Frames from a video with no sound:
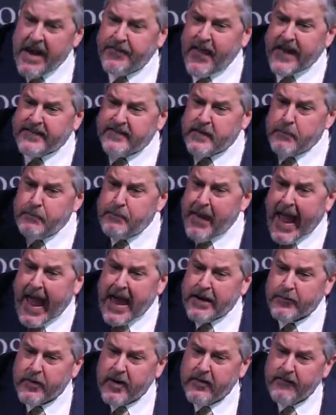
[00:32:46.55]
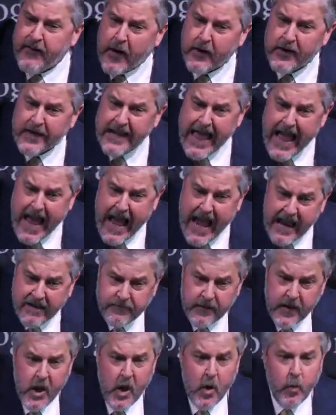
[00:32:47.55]
if that's the pattern of our
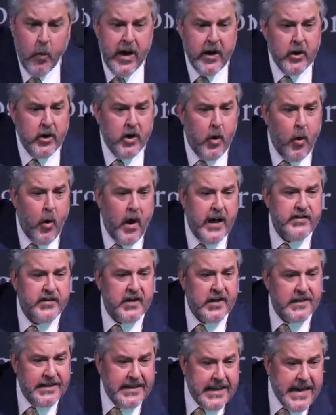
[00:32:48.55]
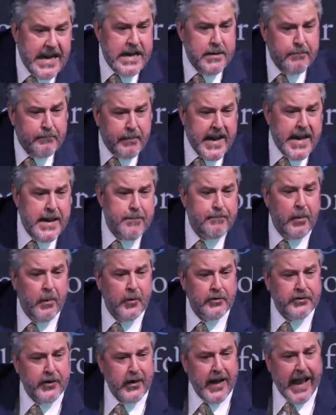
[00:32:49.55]
life, we are going to lead
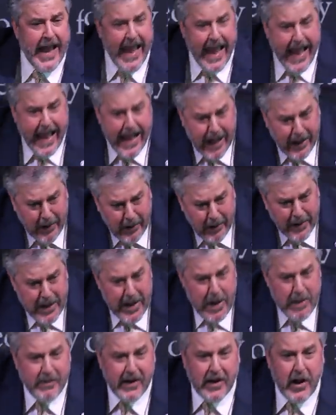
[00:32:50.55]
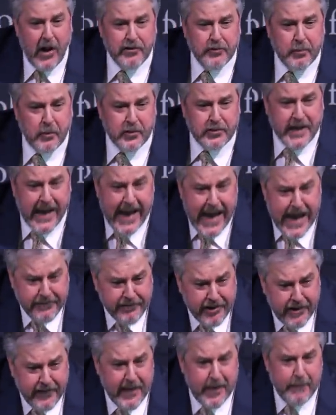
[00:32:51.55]
people to hell because we're
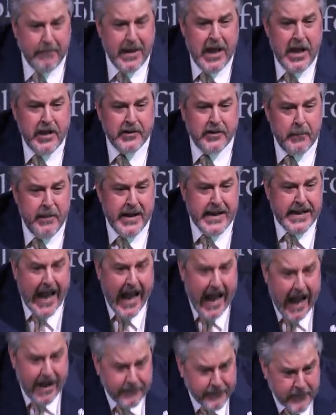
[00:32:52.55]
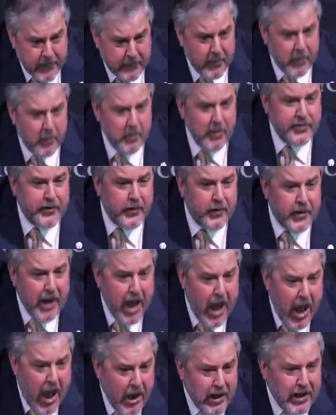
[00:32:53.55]
teaching them to be comfortable with their
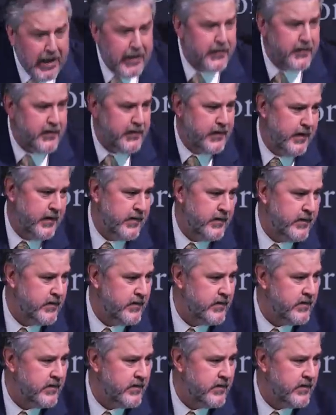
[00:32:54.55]
lawlessness.